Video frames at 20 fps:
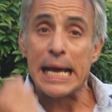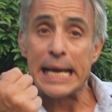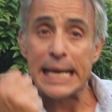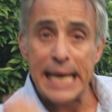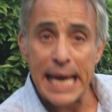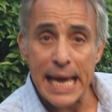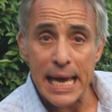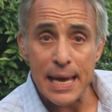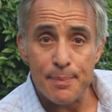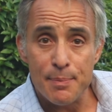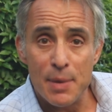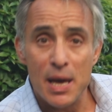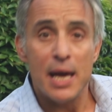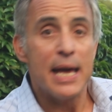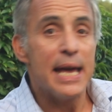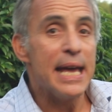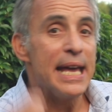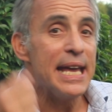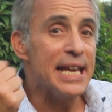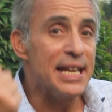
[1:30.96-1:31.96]
Kim
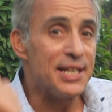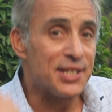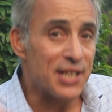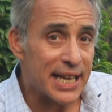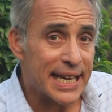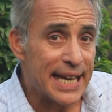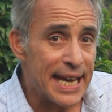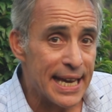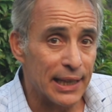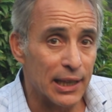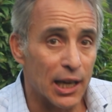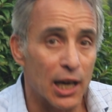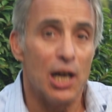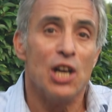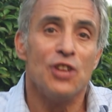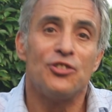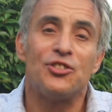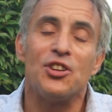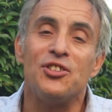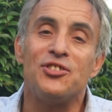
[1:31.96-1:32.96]
is a killer.
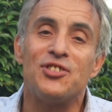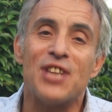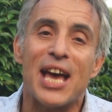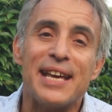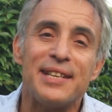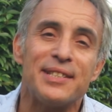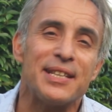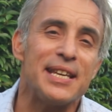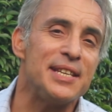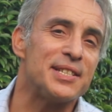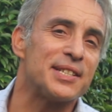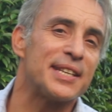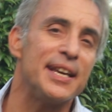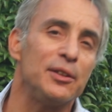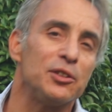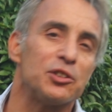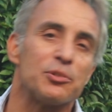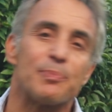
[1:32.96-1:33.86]
To date, he's killed